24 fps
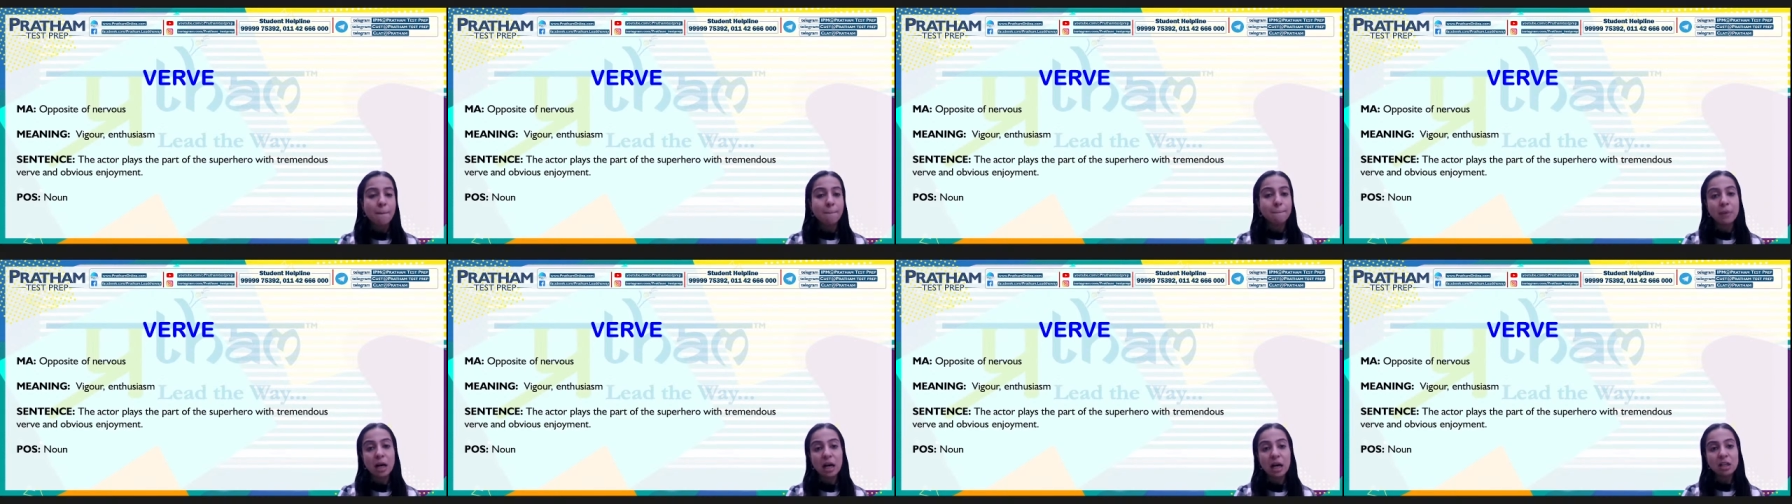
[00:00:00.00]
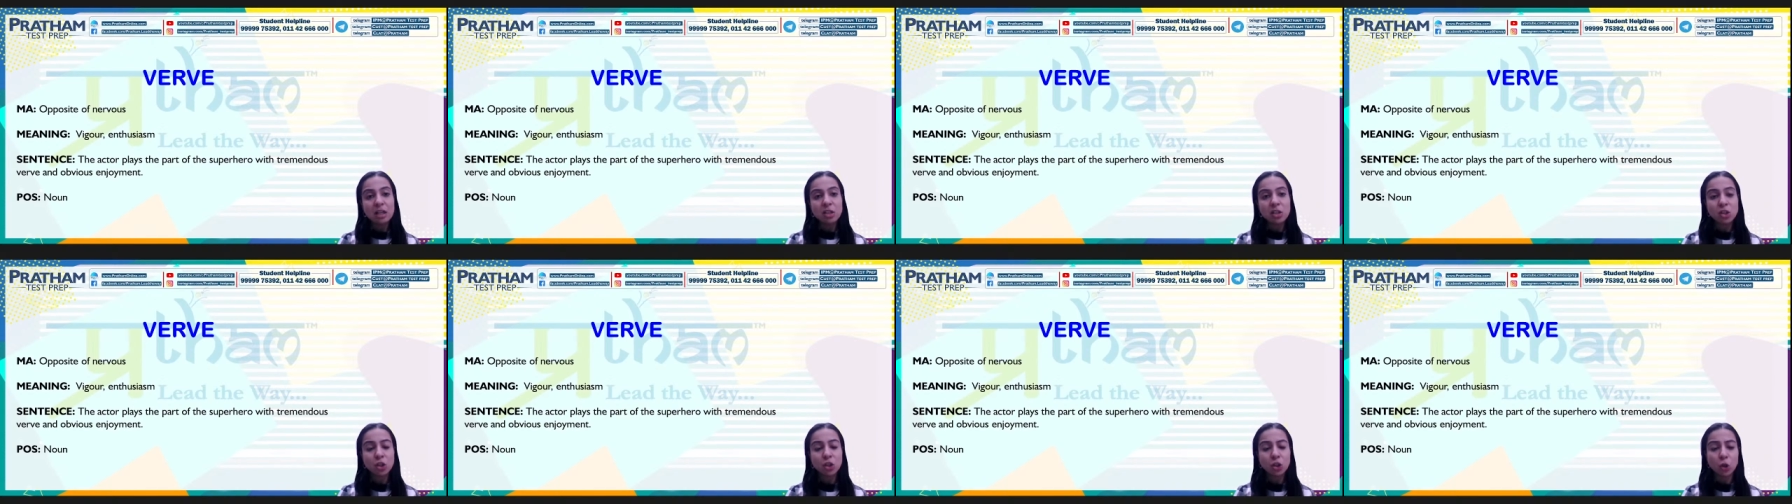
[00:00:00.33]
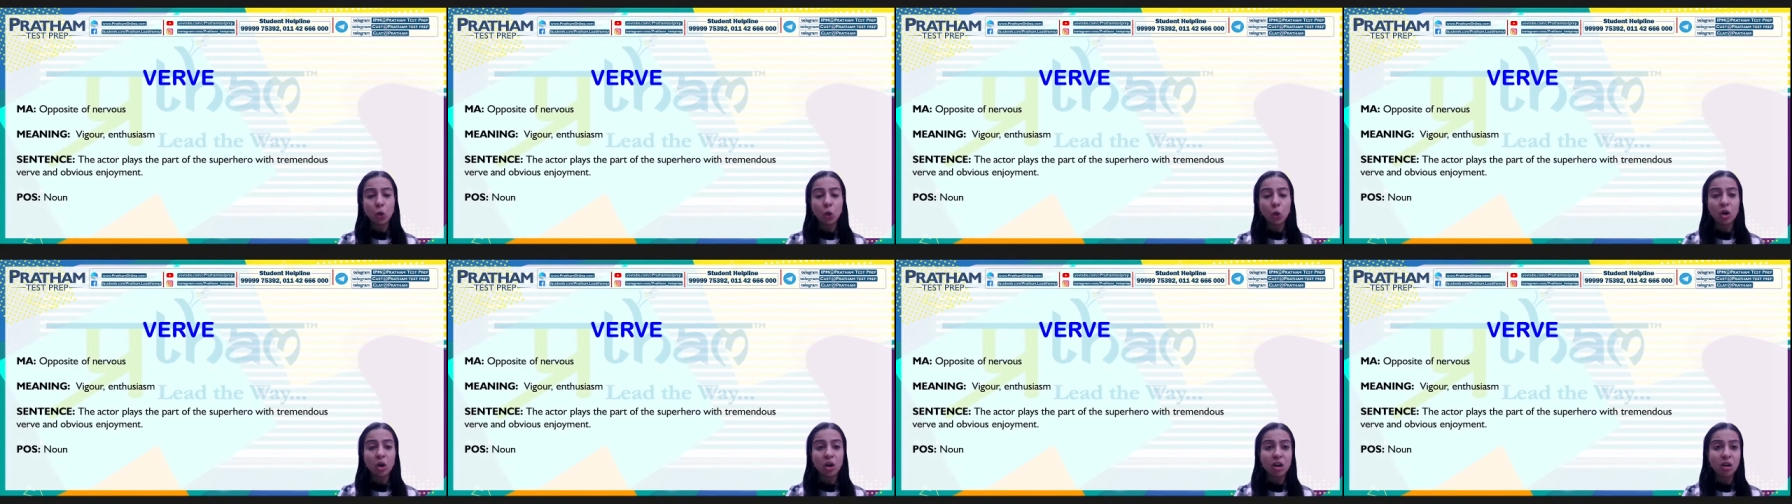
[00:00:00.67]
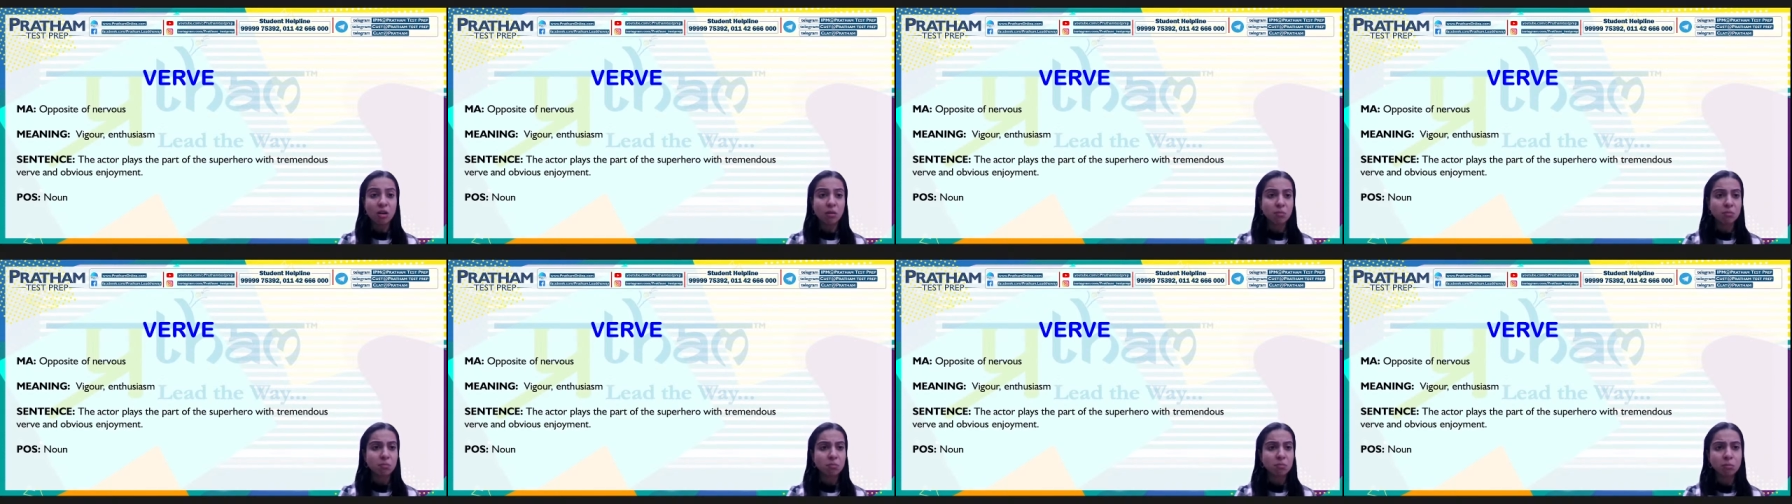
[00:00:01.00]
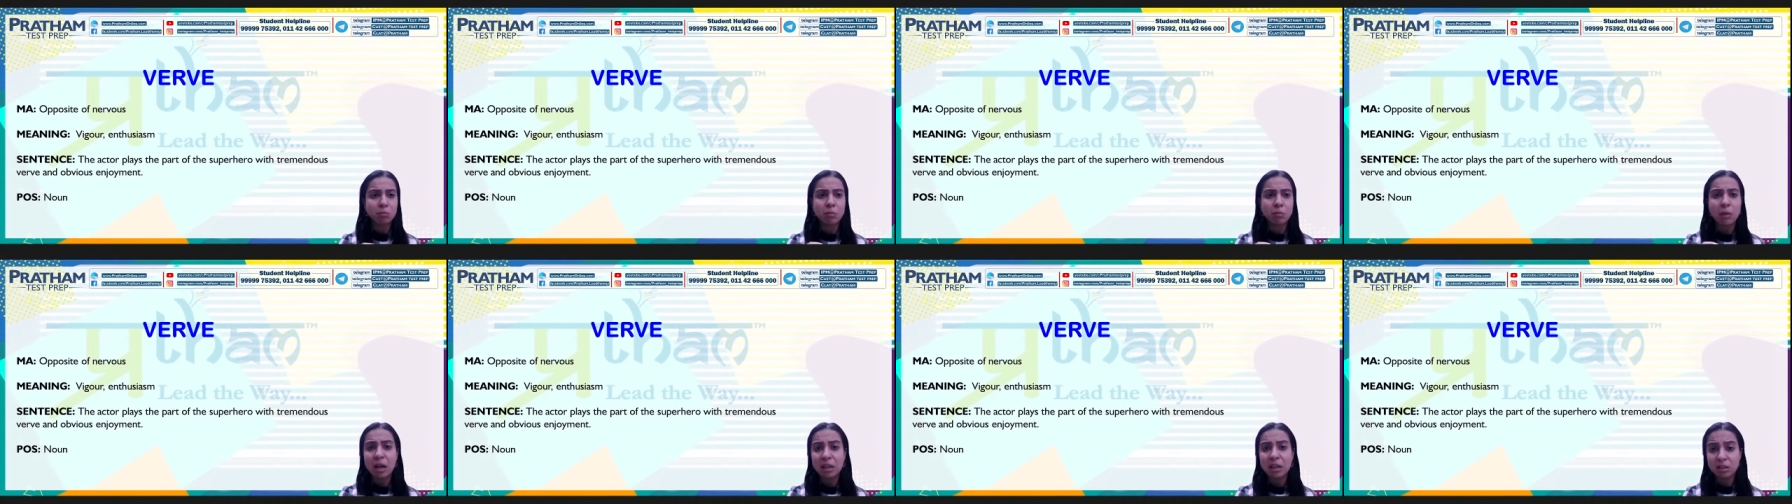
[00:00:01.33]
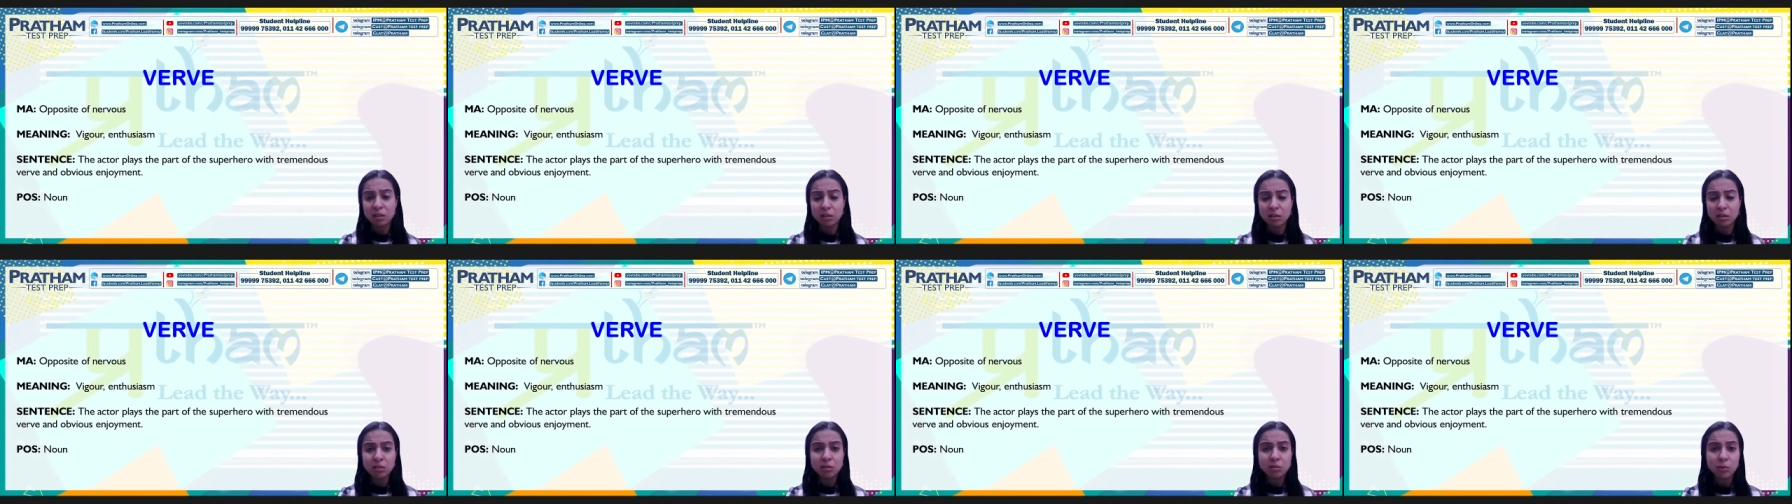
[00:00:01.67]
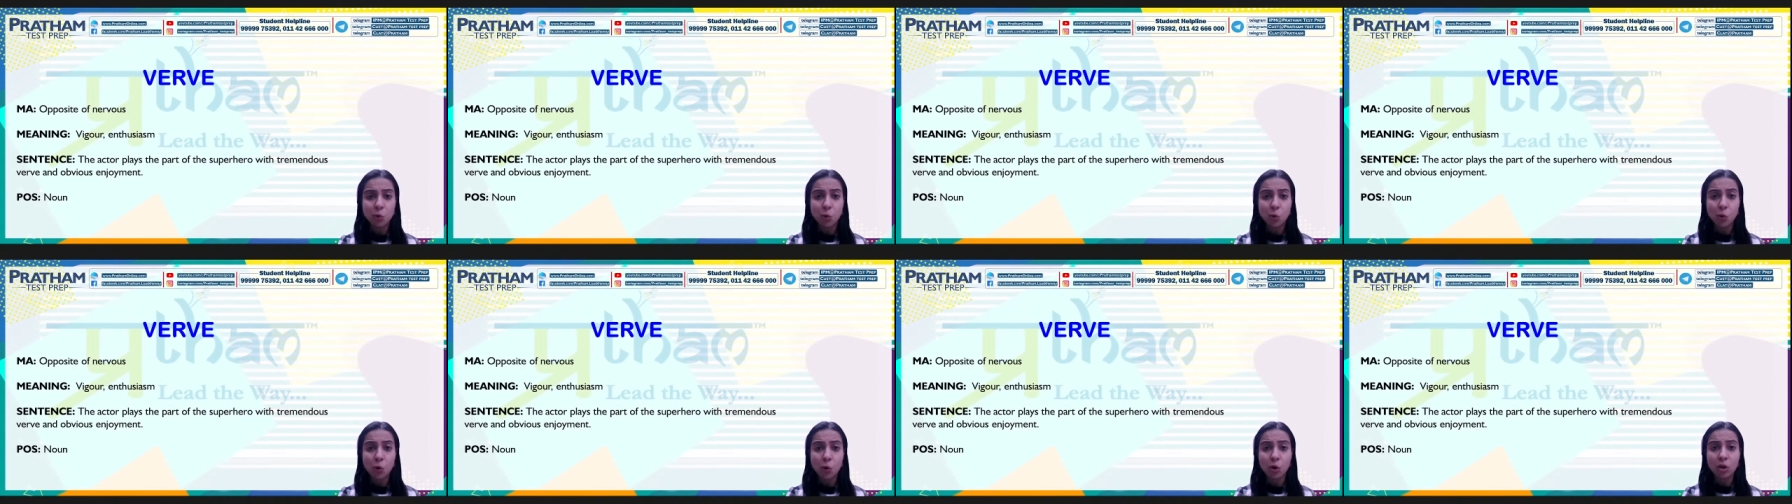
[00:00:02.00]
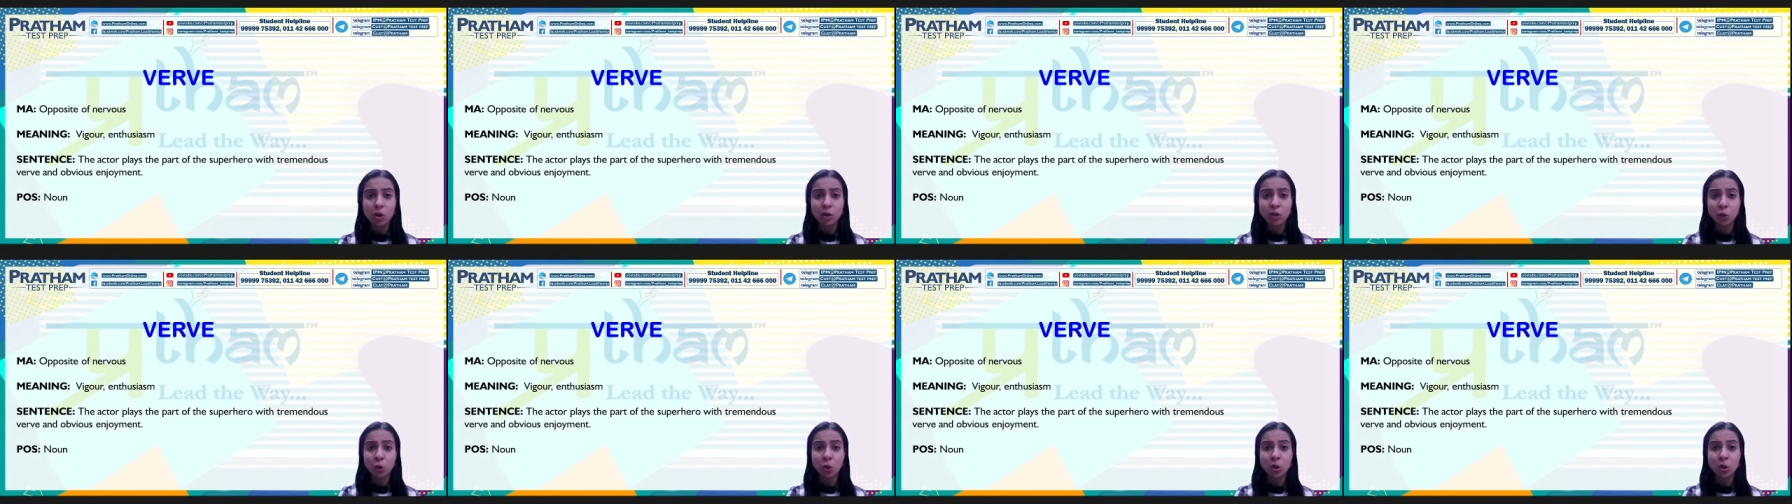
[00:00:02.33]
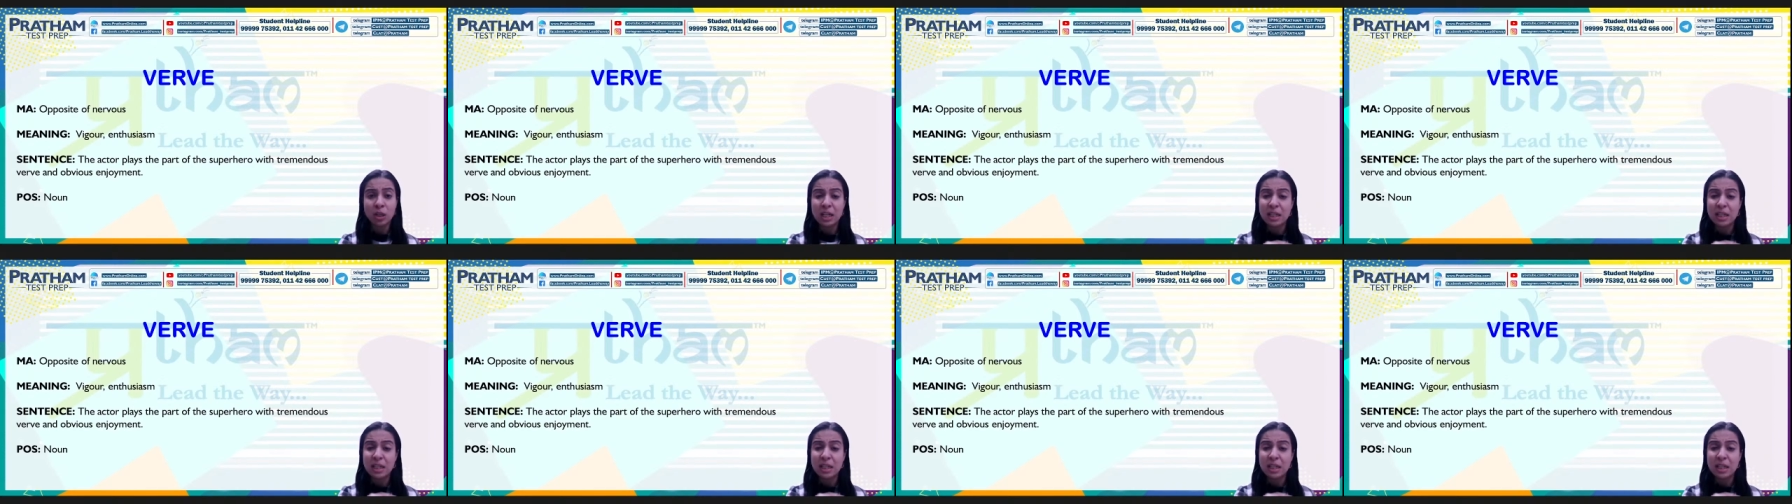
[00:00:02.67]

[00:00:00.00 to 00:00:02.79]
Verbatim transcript: but your mother or your,